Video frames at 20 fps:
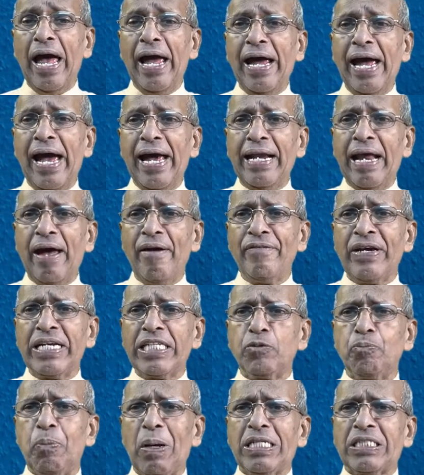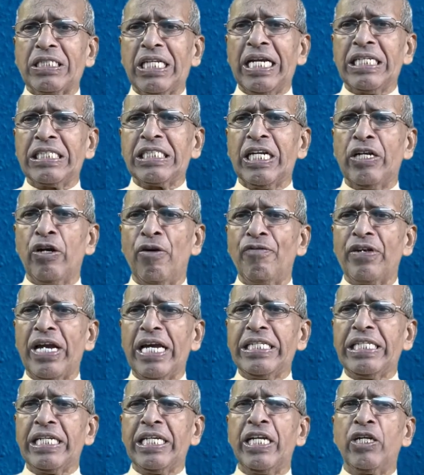have expectation of
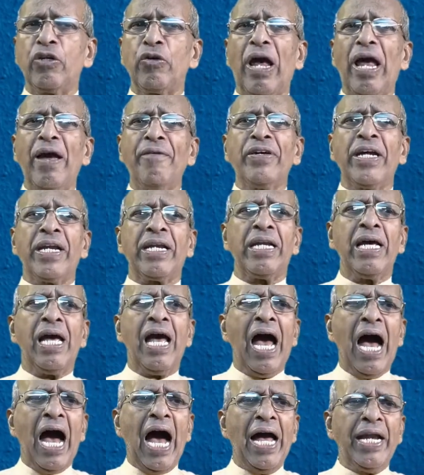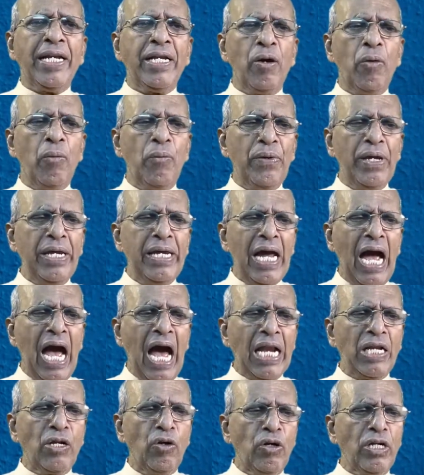getting into heaven and we
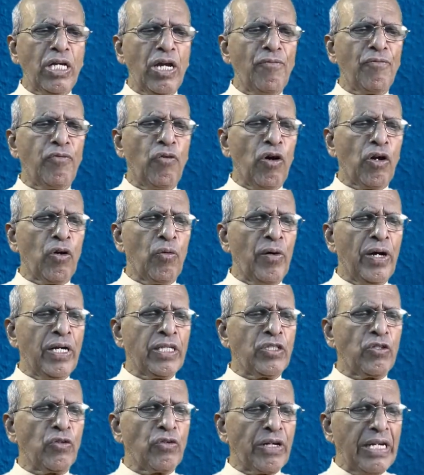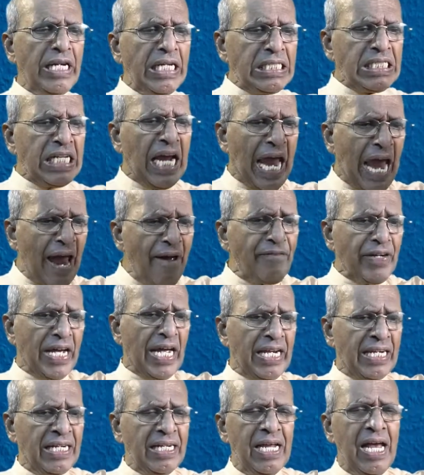are looking forward to reach
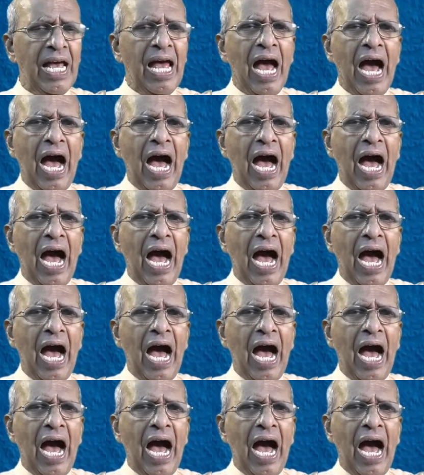heaven